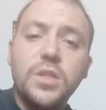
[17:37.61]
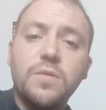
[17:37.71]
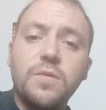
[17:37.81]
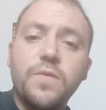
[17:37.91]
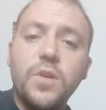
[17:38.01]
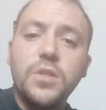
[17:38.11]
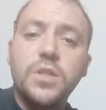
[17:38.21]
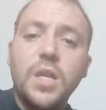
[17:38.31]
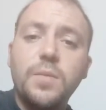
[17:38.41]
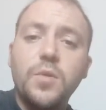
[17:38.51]
the
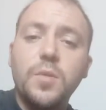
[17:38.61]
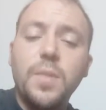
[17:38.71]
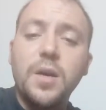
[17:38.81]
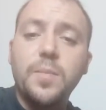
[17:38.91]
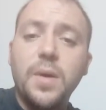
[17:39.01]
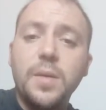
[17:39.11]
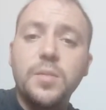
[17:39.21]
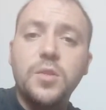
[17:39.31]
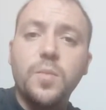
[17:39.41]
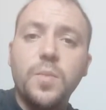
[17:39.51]
first step to the
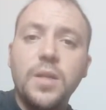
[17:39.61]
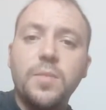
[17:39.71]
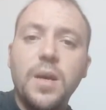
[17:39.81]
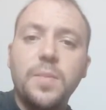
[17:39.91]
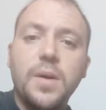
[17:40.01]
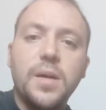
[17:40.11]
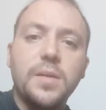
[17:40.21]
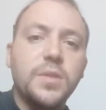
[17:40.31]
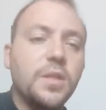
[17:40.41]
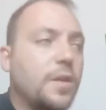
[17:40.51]
bagpipes, to playing the
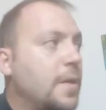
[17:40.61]
bagpipes.